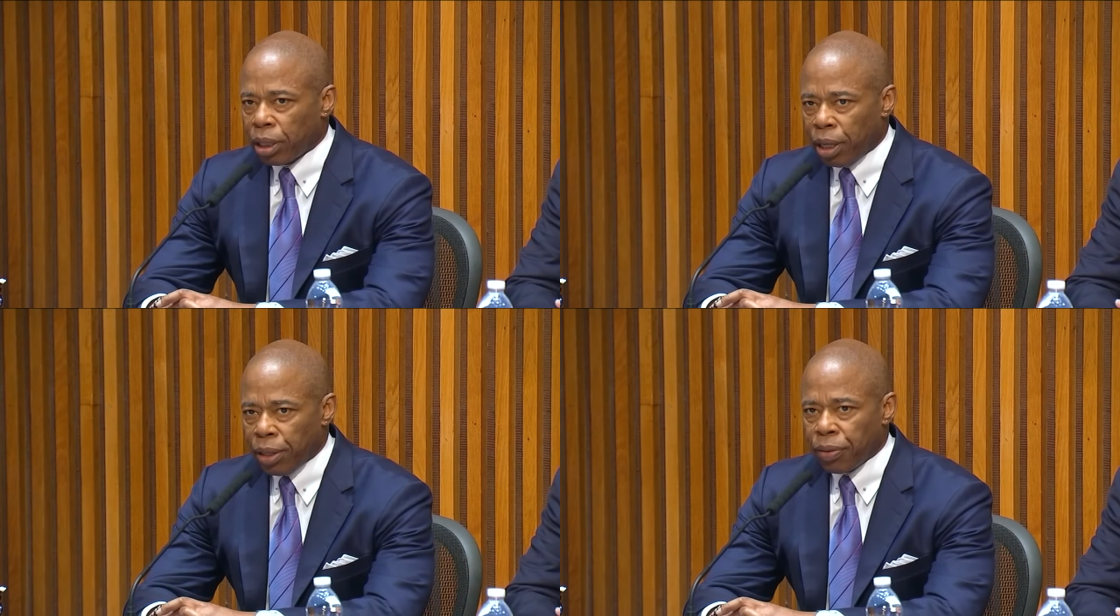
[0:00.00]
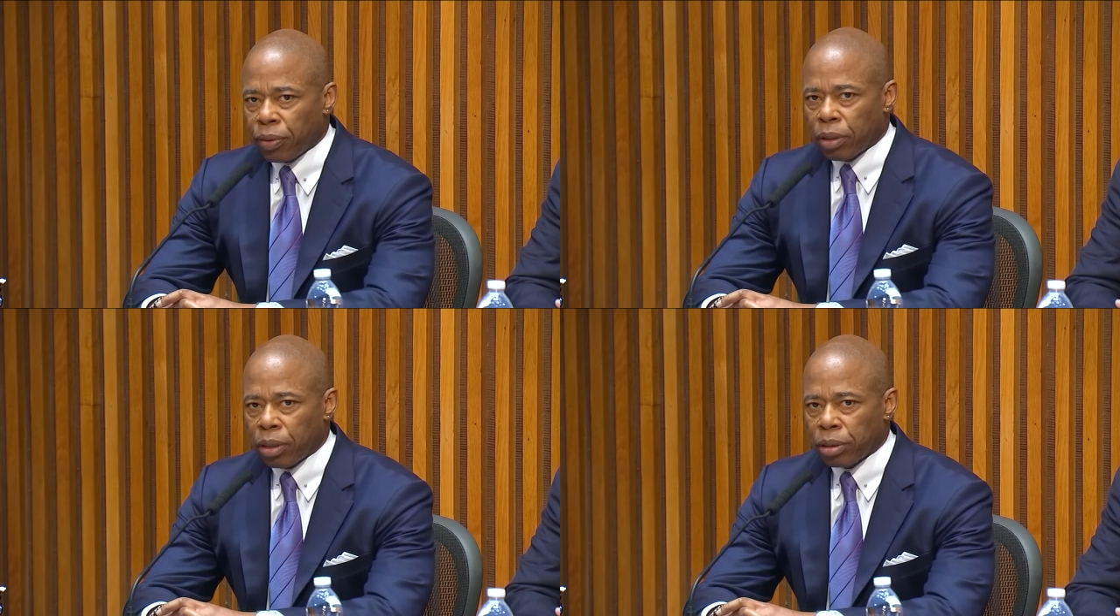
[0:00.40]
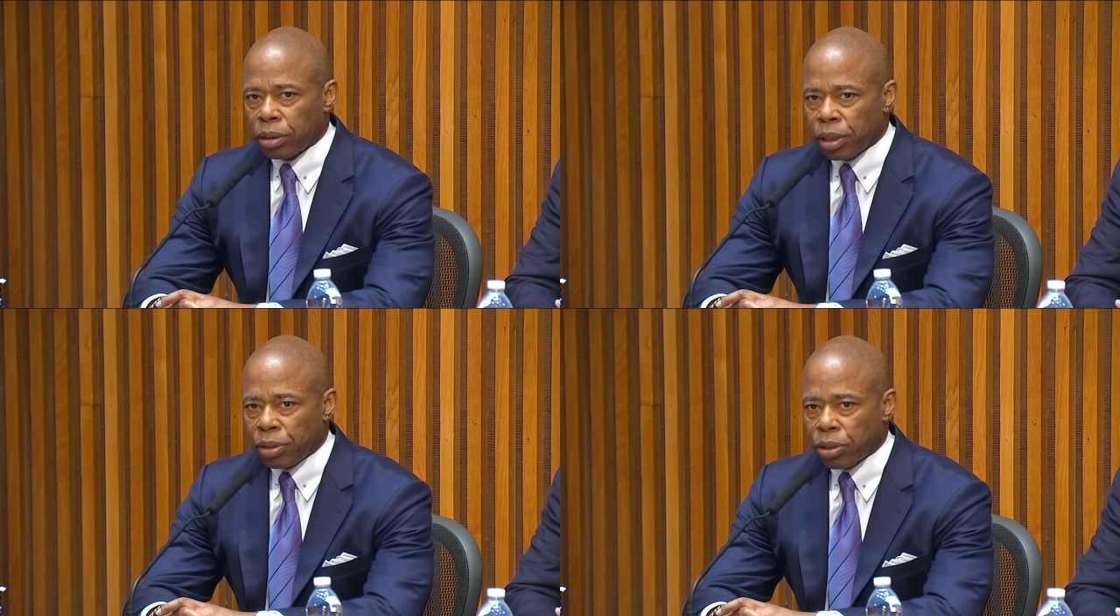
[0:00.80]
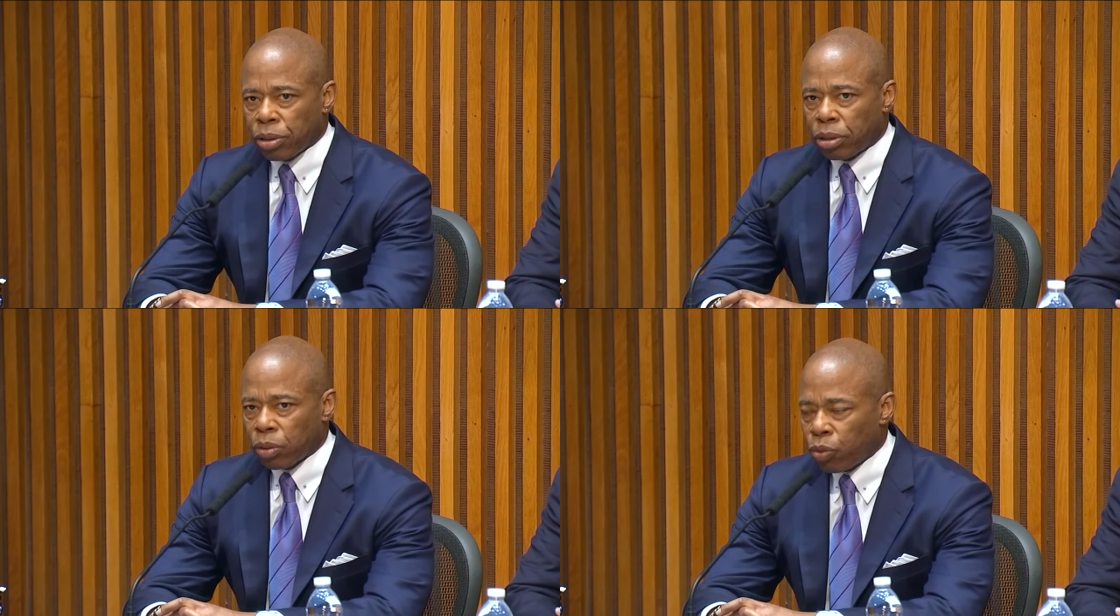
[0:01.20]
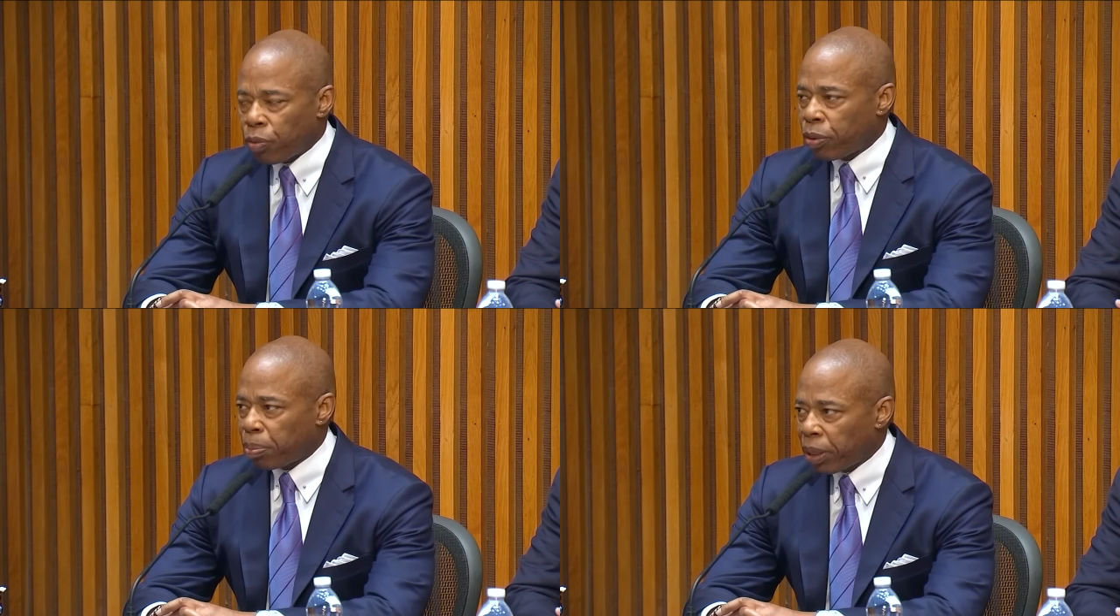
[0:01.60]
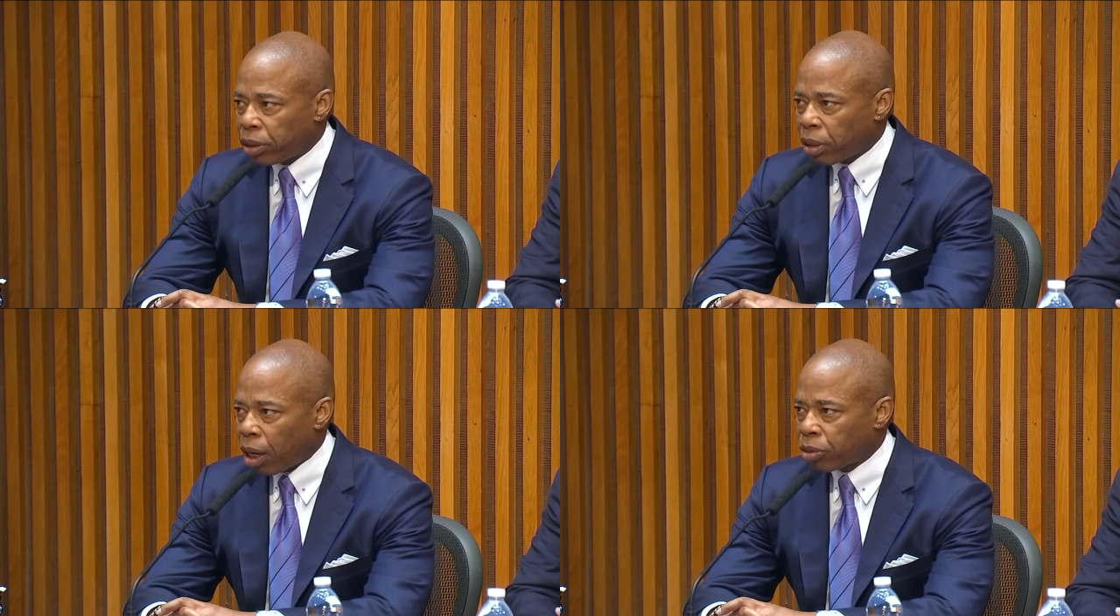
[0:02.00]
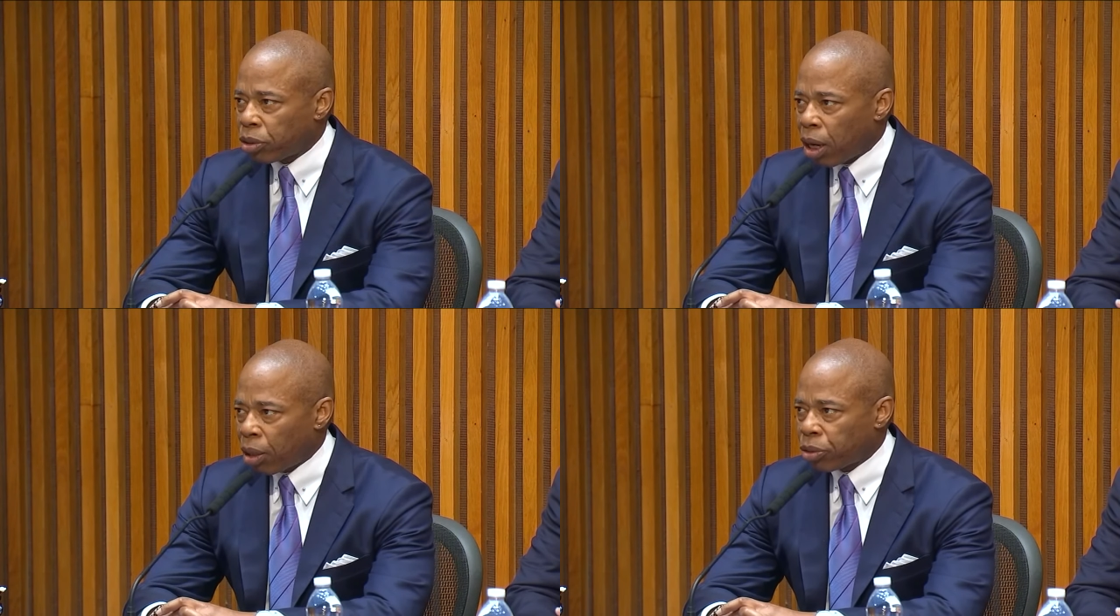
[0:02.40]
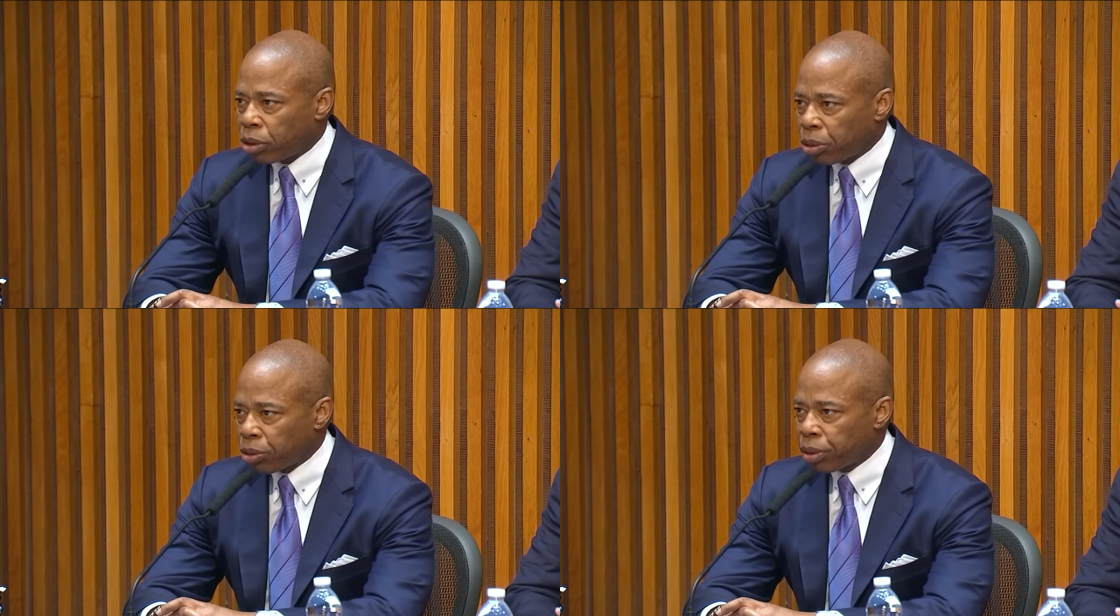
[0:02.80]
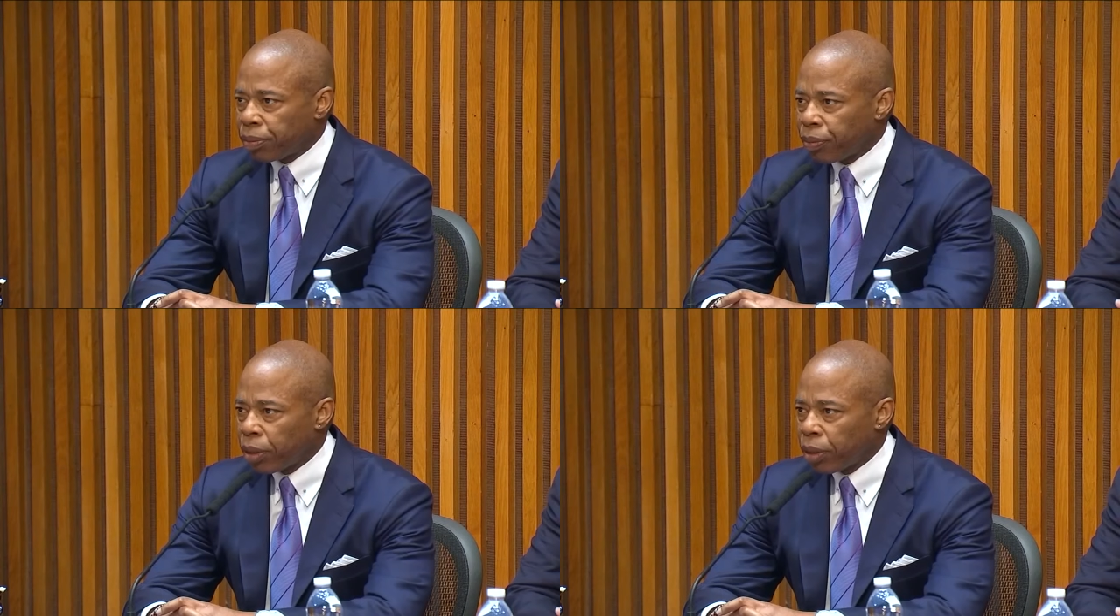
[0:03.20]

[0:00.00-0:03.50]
in centers where we place our, our children.